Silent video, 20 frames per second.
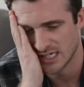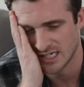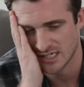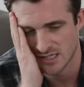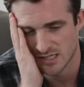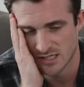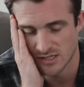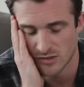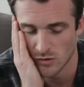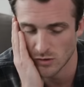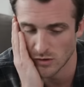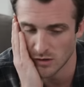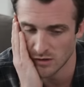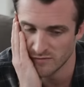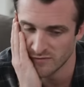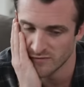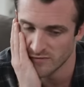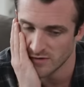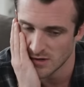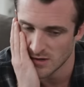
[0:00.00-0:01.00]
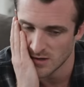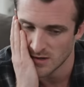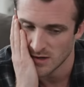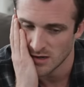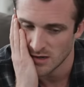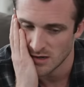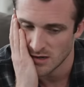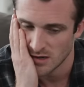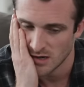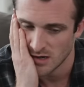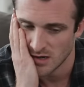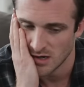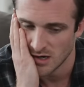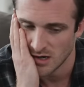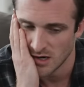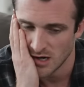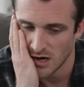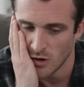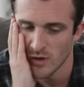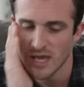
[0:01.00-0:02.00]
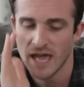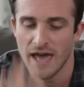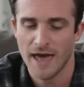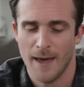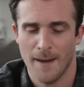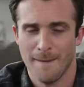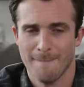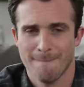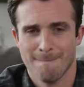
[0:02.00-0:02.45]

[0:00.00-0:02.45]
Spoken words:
It's sort of... Oh, yeah.